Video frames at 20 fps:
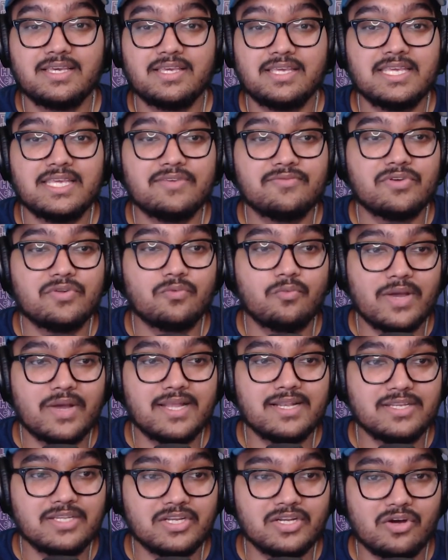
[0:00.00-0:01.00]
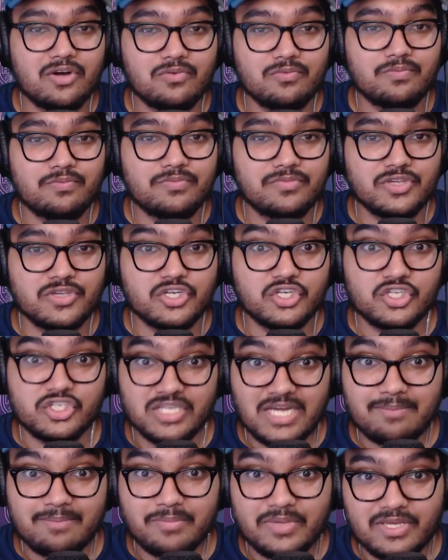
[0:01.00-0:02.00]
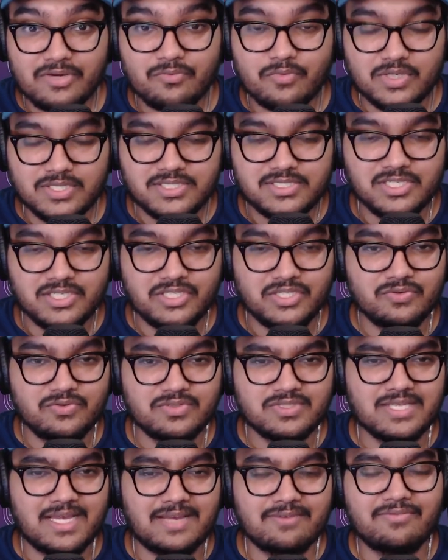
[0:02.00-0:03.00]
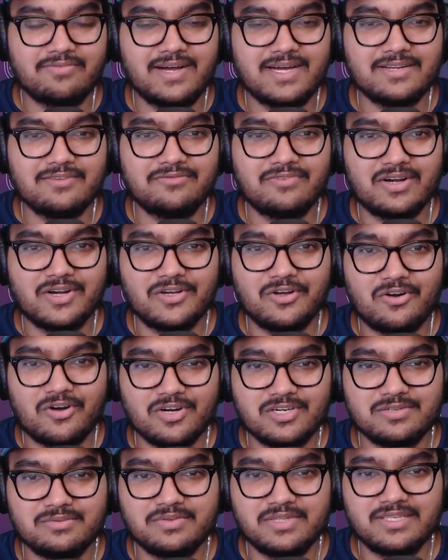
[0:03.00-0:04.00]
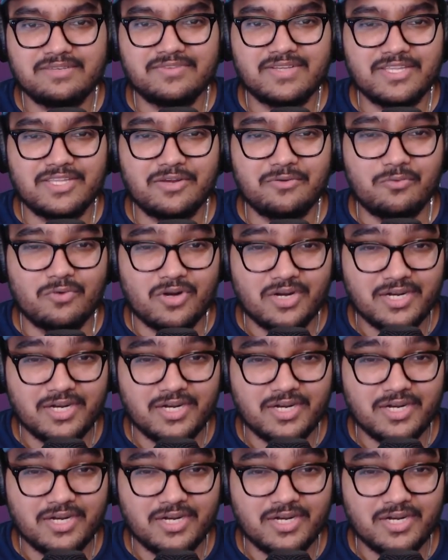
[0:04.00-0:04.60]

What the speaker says: Even when, you know, the shopping was the news, I find it very hard to believe that they were